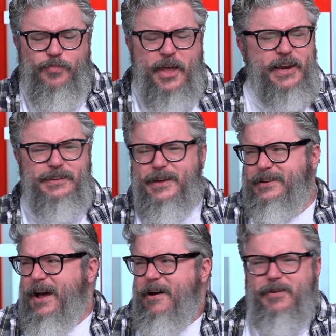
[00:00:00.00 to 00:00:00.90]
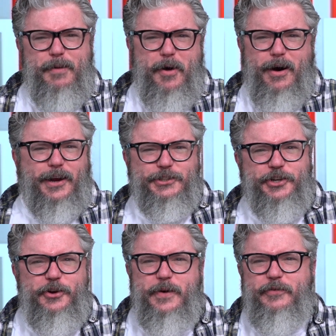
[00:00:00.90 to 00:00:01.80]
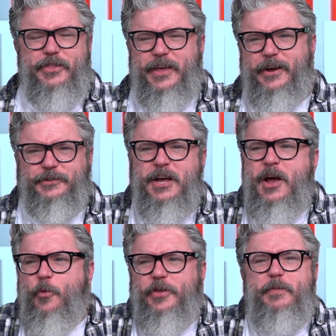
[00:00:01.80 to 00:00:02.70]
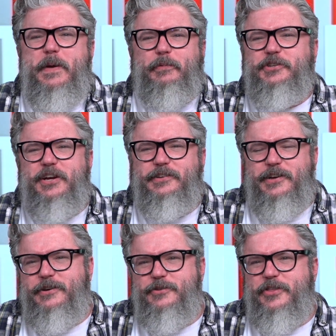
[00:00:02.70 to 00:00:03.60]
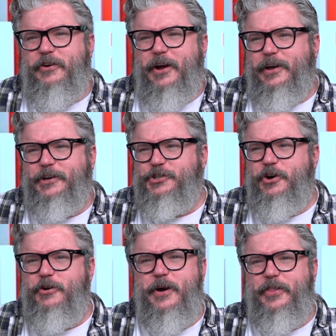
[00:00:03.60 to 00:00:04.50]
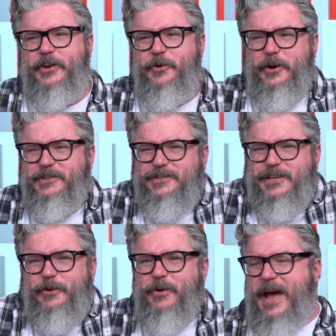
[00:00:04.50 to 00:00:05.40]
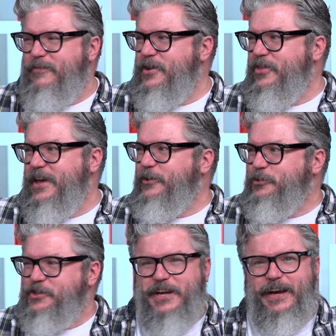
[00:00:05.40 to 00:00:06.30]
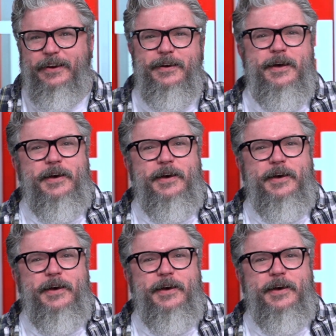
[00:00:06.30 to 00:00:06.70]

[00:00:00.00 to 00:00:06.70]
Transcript: And he's like, no, come on, I'll show you everything. He goes, when the people tell you that they're not gonna show you how they do it, it's because they don't have anything interesting.